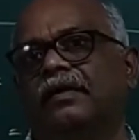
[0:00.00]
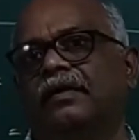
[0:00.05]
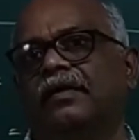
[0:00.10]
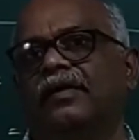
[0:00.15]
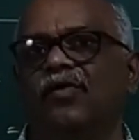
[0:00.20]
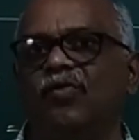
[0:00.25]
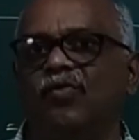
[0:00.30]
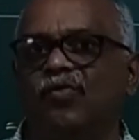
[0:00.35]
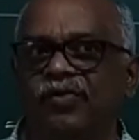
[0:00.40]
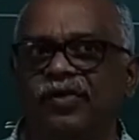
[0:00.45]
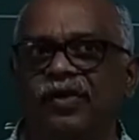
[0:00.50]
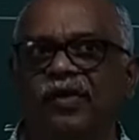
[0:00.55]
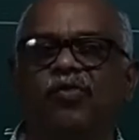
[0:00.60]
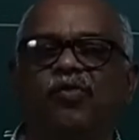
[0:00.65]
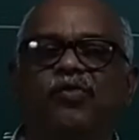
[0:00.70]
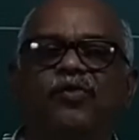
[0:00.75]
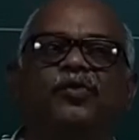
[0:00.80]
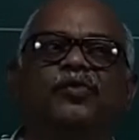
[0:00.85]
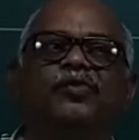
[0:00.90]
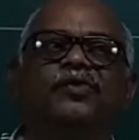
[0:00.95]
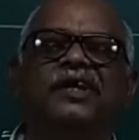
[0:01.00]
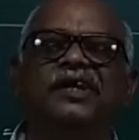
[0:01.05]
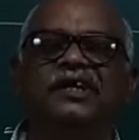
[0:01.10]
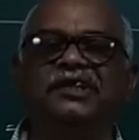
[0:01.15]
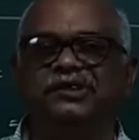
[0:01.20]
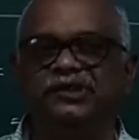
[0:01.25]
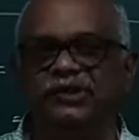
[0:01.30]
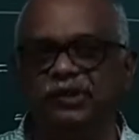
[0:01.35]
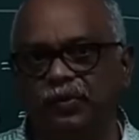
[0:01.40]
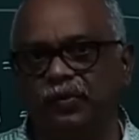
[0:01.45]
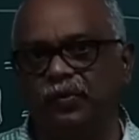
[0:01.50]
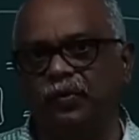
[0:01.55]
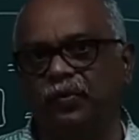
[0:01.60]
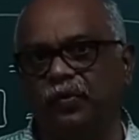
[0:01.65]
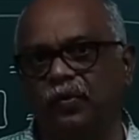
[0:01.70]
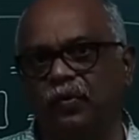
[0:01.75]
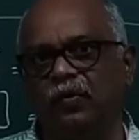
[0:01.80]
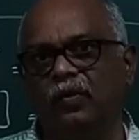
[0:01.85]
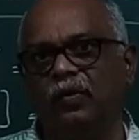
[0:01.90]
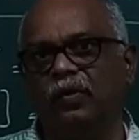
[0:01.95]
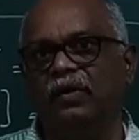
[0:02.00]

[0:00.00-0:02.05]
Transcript: is just to teach you